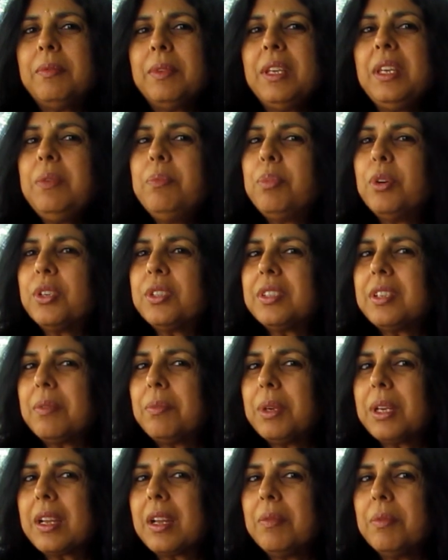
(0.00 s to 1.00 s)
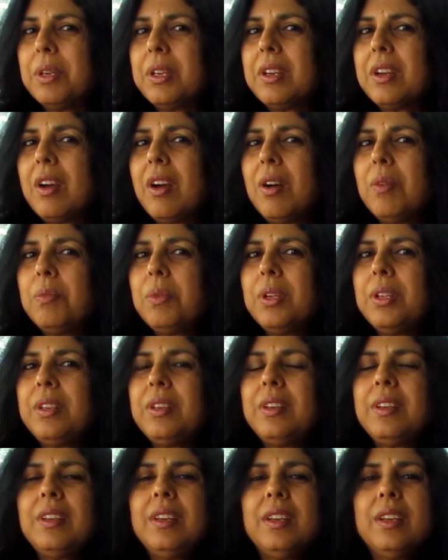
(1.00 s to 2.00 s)
E-books are becoming
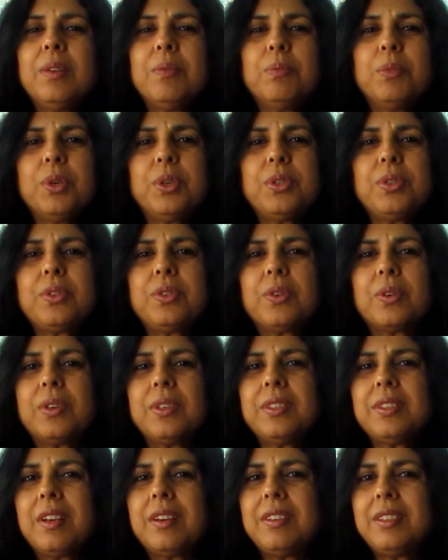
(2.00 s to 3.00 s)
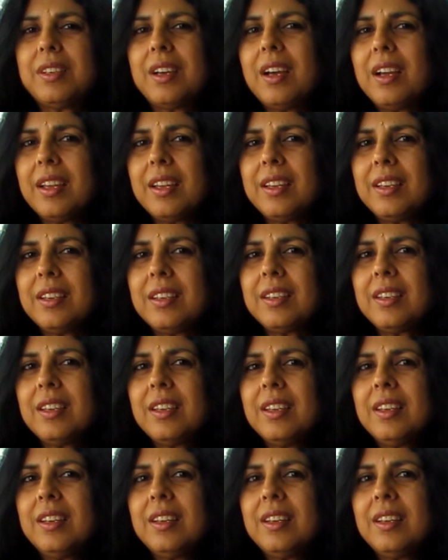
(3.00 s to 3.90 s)
common, bookstores are dying,